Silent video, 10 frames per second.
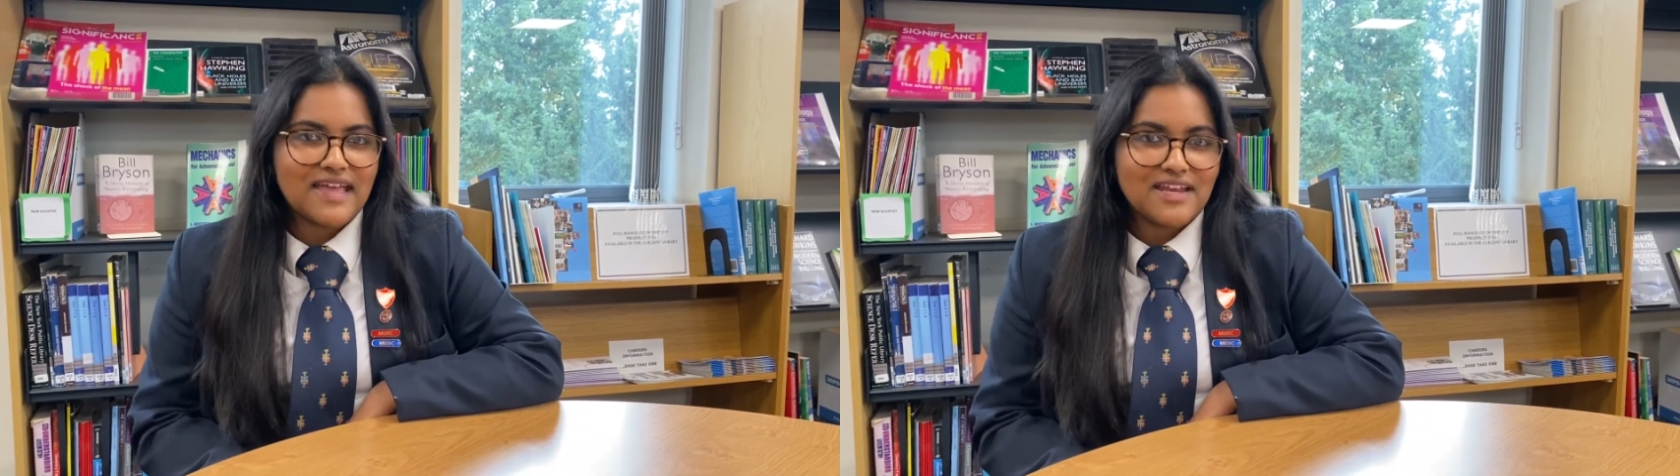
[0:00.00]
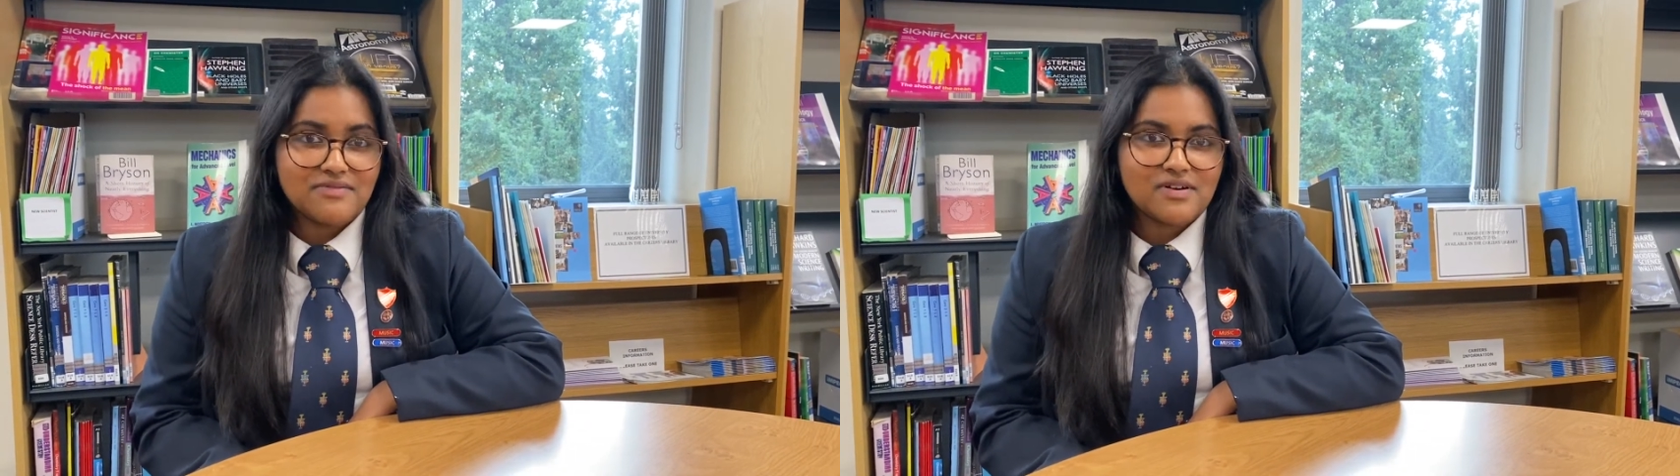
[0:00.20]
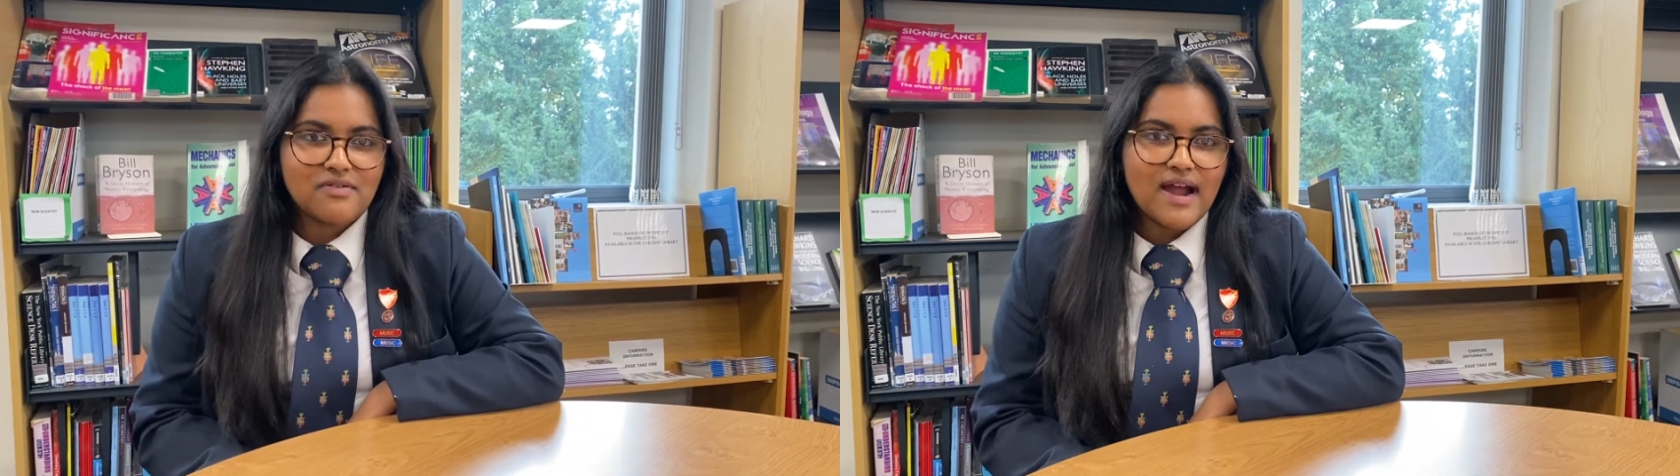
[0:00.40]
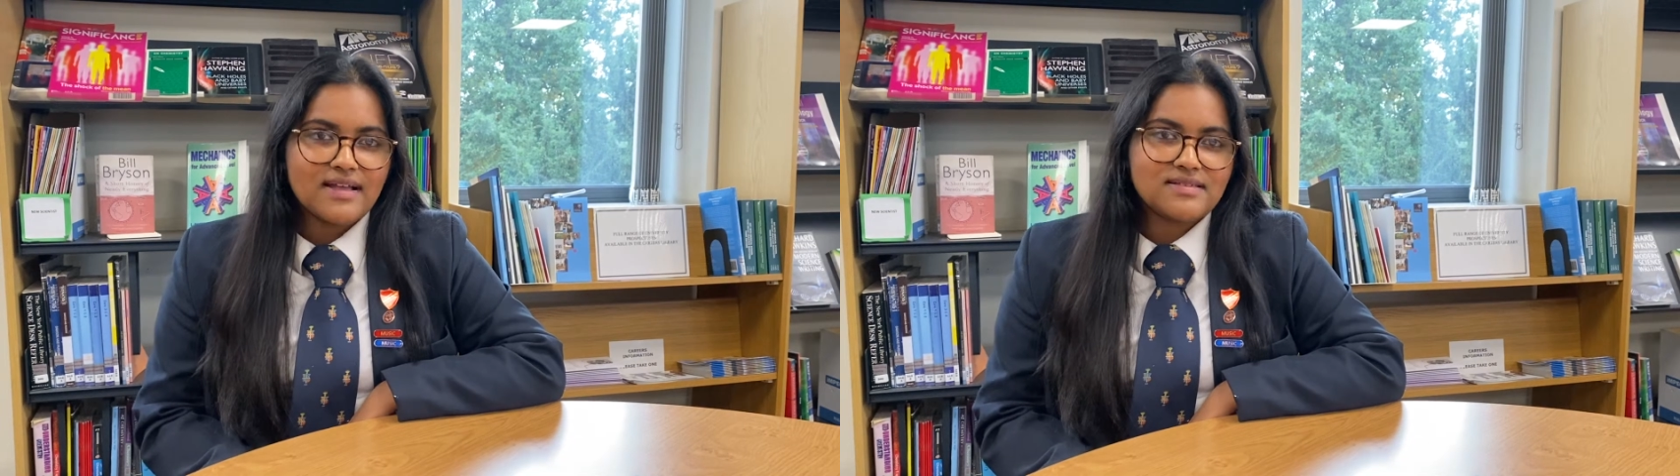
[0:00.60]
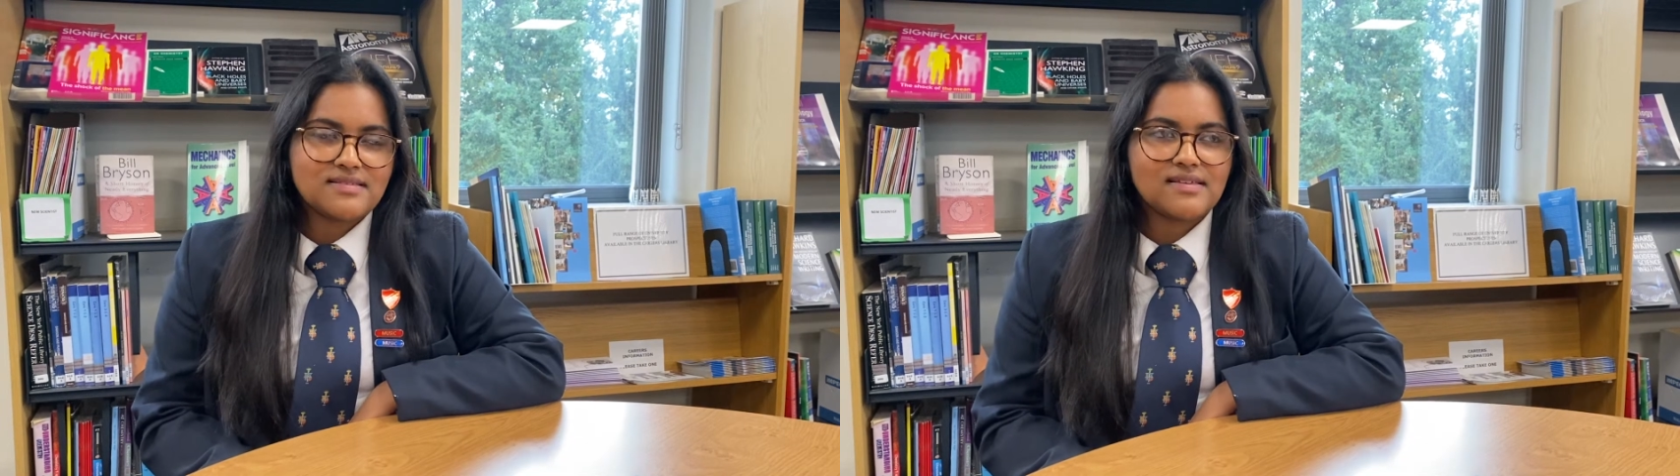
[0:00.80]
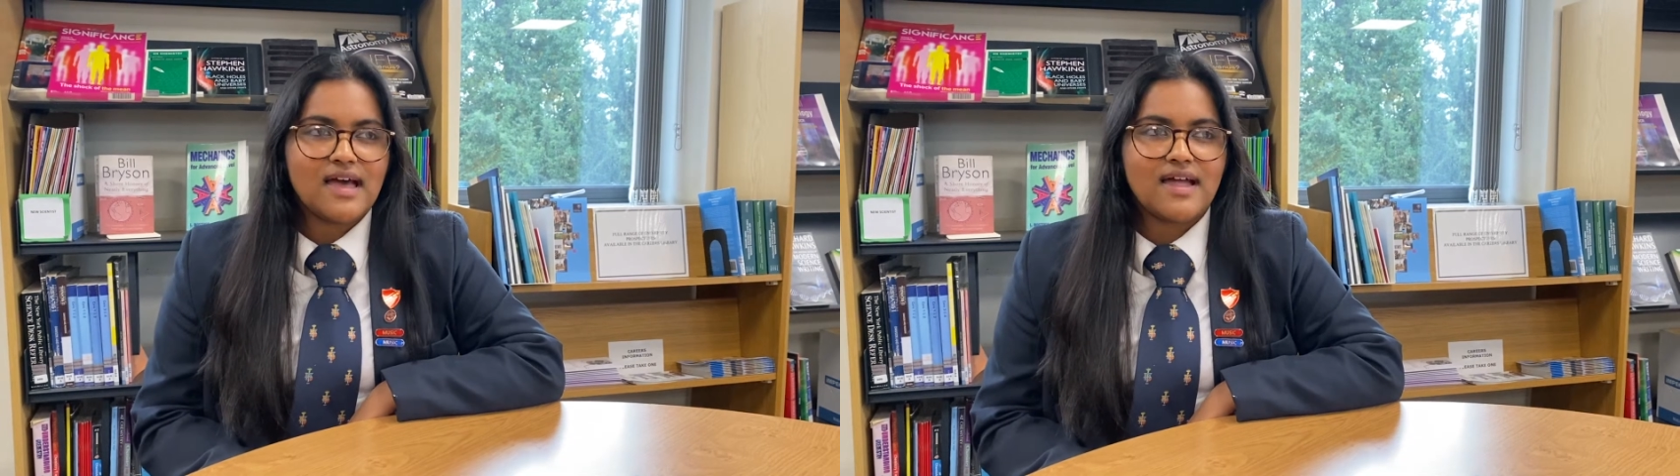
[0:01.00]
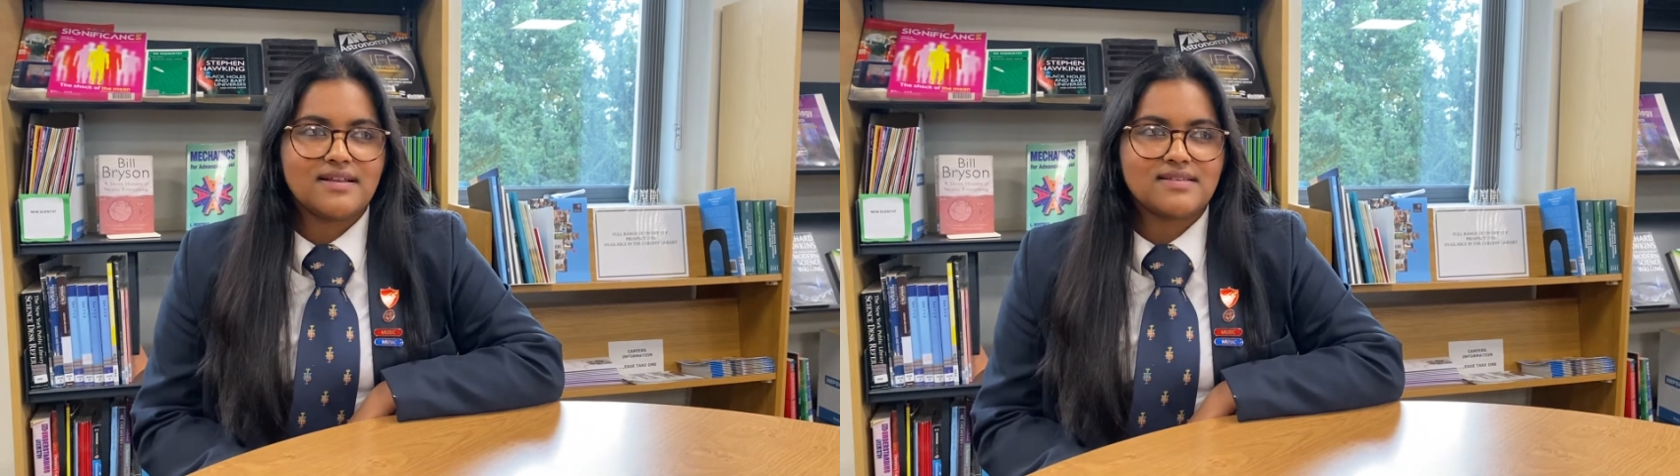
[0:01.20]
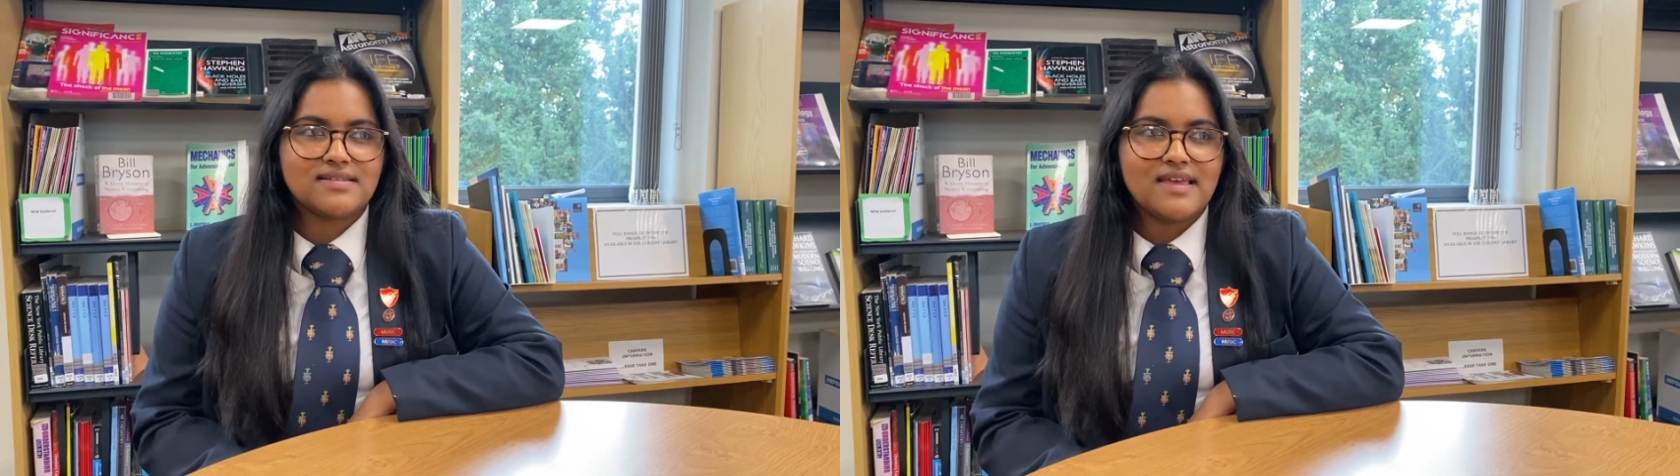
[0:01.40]
any regrets
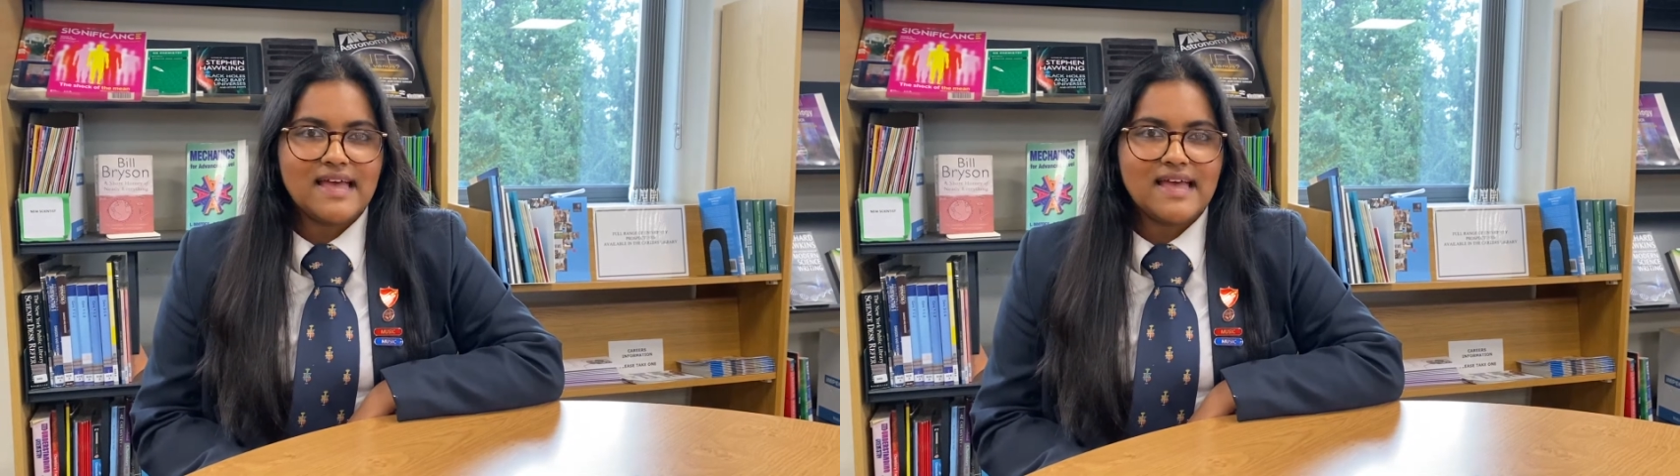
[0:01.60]
and